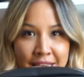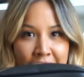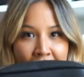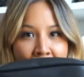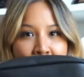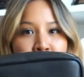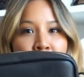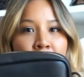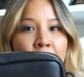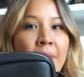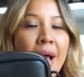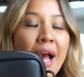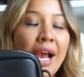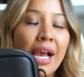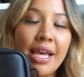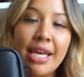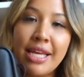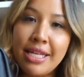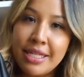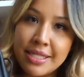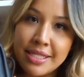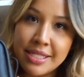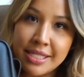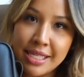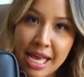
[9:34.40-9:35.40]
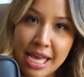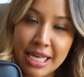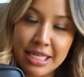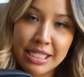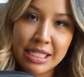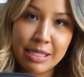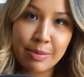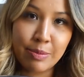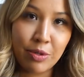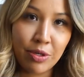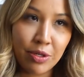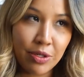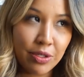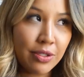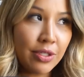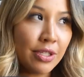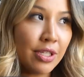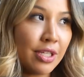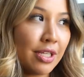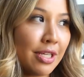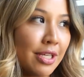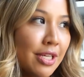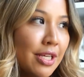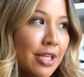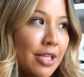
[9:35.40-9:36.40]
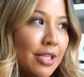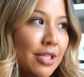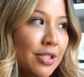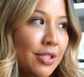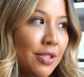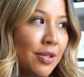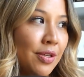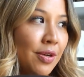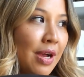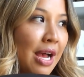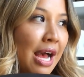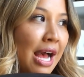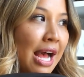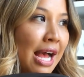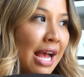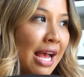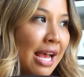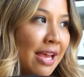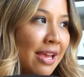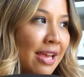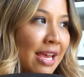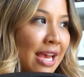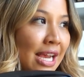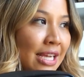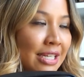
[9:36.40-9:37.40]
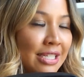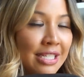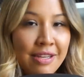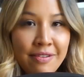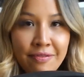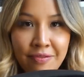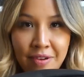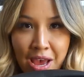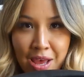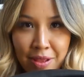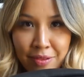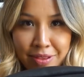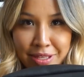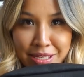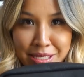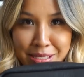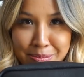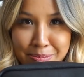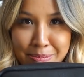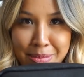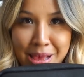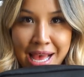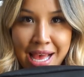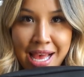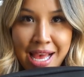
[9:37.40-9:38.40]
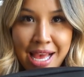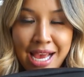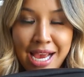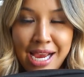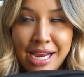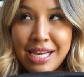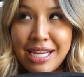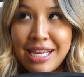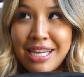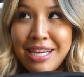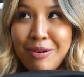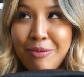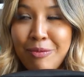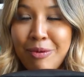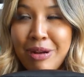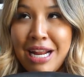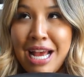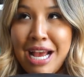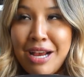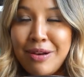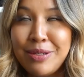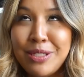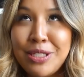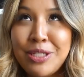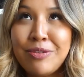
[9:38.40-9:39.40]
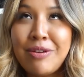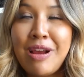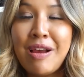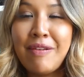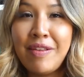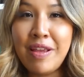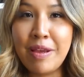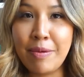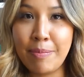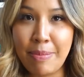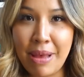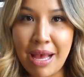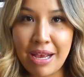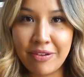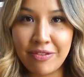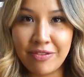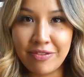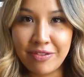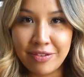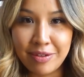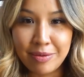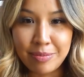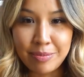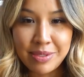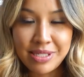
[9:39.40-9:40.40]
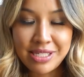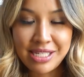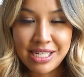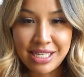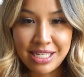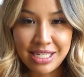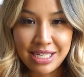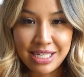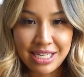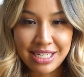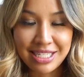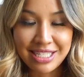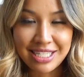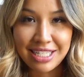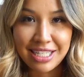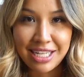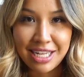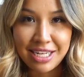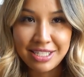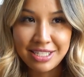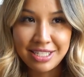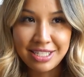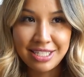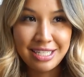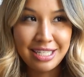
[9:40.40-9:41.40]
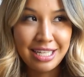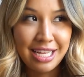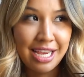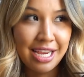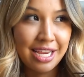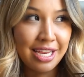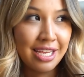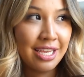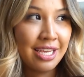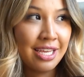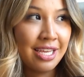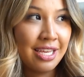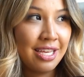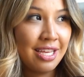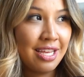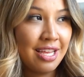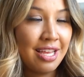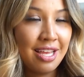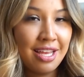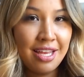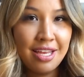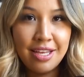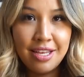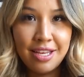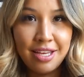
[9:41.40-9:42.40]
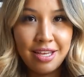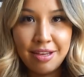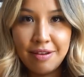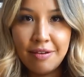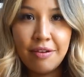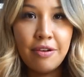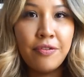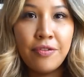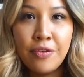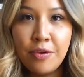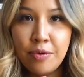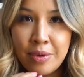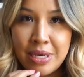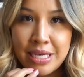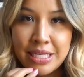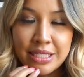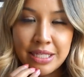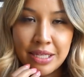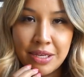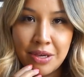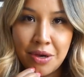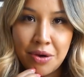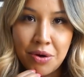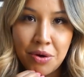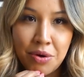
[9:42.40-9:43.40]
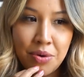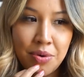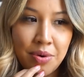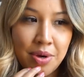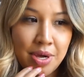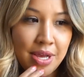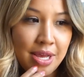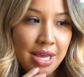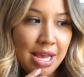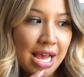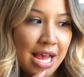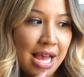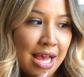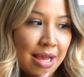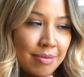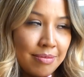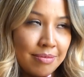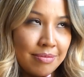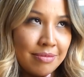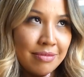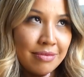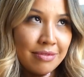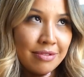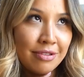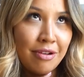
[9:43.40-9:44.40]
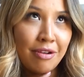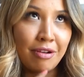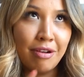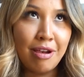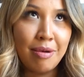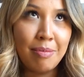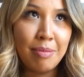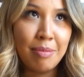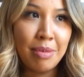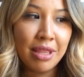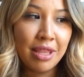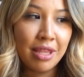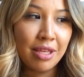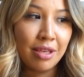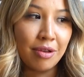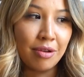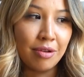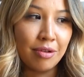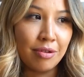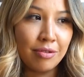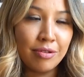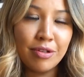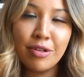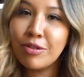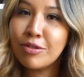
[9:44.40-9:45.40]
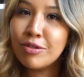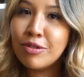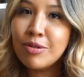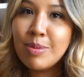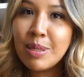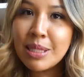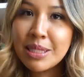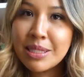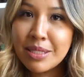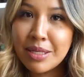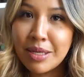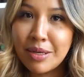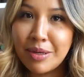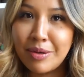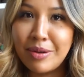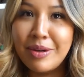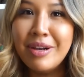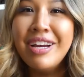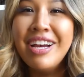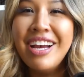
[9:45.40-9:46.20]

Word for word: camera bag in size small. So I actually found this bag when I was traveling back from Sydney to London like a few weeks ago um, no, a month ago, no, two months ago.